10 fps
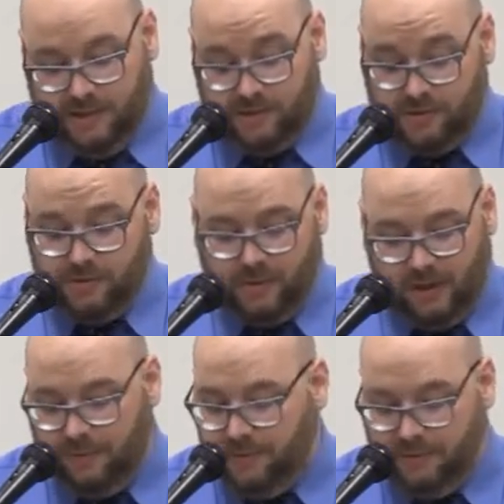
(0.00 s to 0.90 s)
So
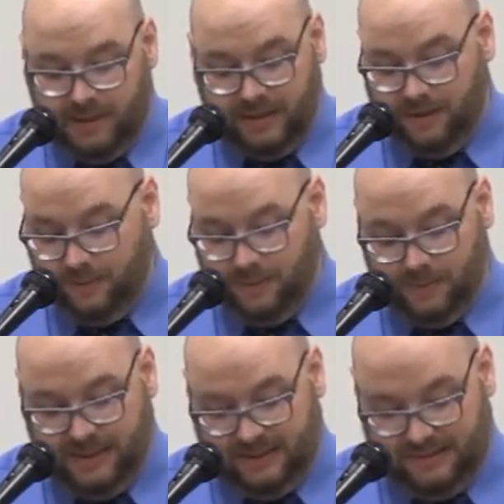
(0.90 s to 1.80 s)
I want to read a couple
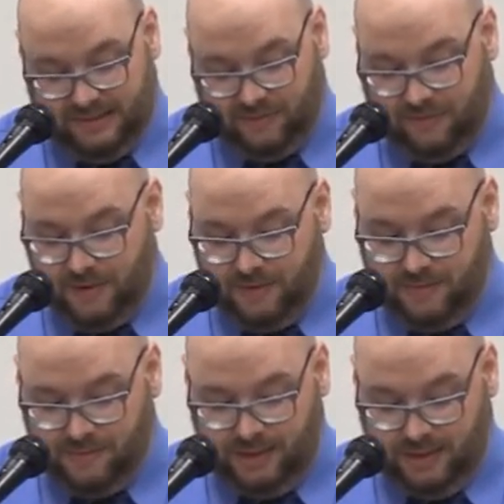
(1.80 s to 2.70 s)
of pieces
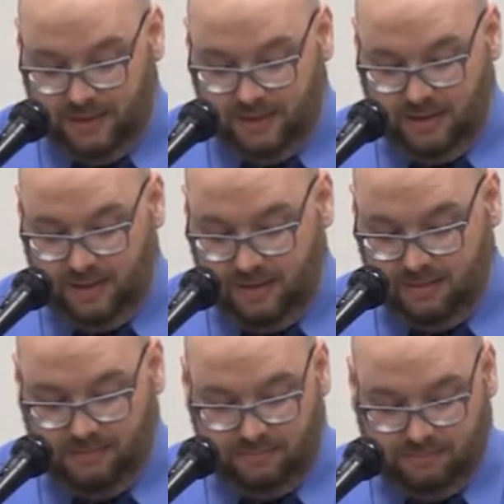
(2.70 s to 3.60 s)
from the,
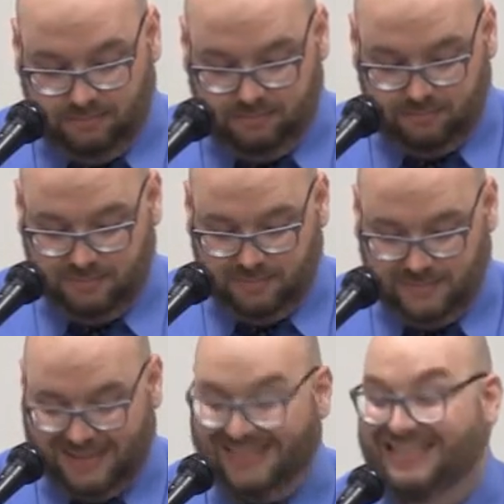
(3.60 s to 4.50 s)
um,
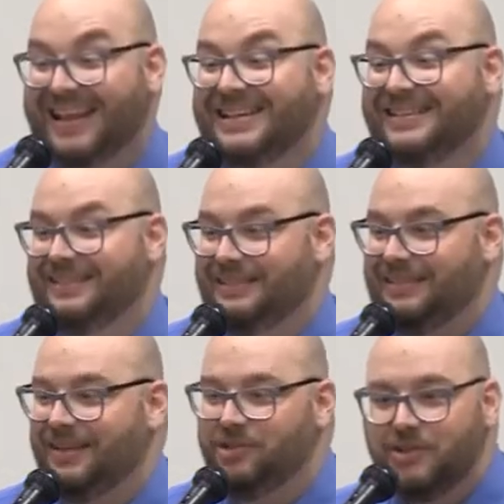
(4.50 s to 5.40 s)
the sciency
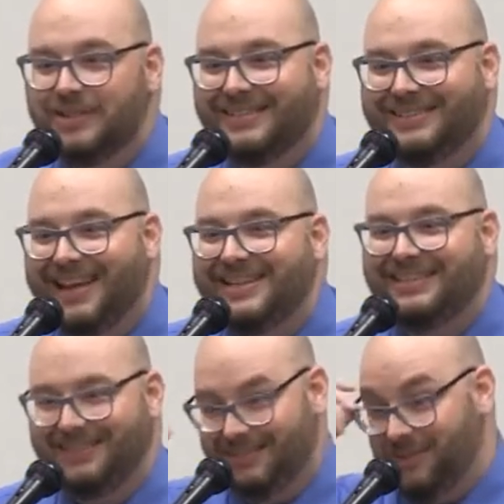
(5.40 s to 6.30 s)
section, the
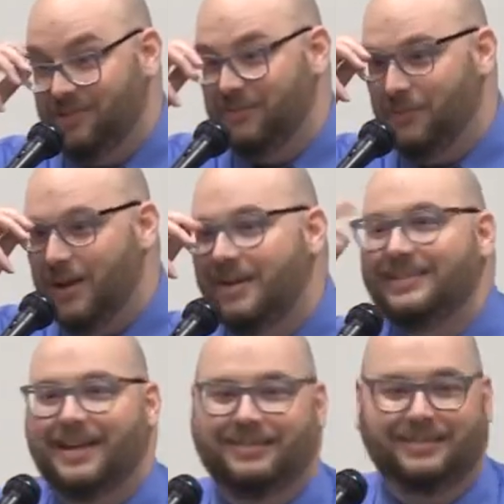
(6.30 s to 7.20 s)
sciency section, very
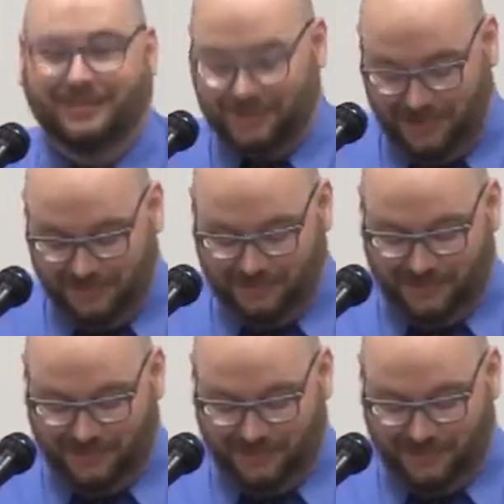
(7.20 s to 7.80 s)
technical term,